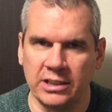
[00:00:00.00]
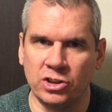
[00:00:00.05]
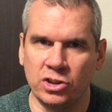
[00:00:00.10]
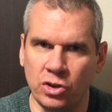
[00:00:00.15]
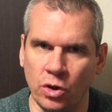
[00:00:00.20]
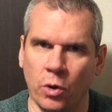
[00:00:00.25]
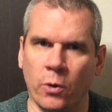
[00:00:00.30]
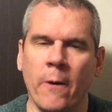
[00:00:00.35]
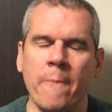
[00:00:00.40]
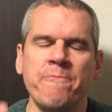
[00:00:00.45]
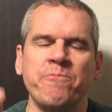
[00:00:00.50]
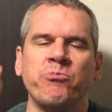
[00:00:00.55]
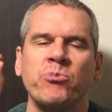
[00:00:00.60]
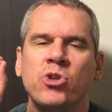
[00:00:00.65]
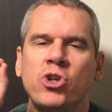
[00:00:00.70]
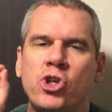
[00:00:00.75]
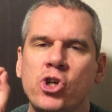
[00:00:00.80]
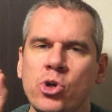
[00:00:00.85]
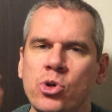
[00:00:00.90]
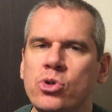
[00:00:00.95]
So
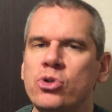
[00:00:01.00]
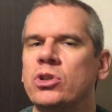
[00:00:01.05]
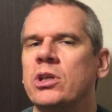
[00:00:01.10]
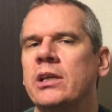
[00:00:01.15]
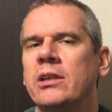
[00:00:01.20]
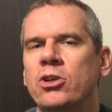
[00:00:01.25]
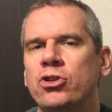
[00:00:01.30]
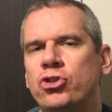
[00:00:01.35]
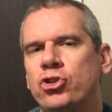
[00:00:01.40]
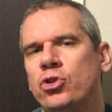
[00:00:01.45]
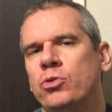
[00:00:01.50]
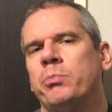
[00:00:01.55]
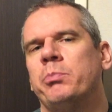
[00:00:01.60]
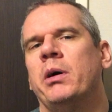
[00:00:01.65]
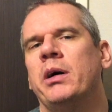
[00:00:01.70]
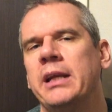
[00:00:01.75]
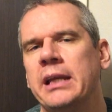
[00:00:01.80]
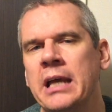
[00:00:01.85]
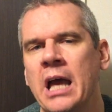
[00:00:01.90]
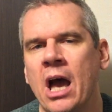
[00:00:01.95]
using the
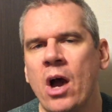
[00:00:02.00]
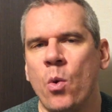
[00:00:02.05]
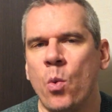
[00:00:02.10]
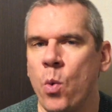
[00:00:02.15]
TubeBuddy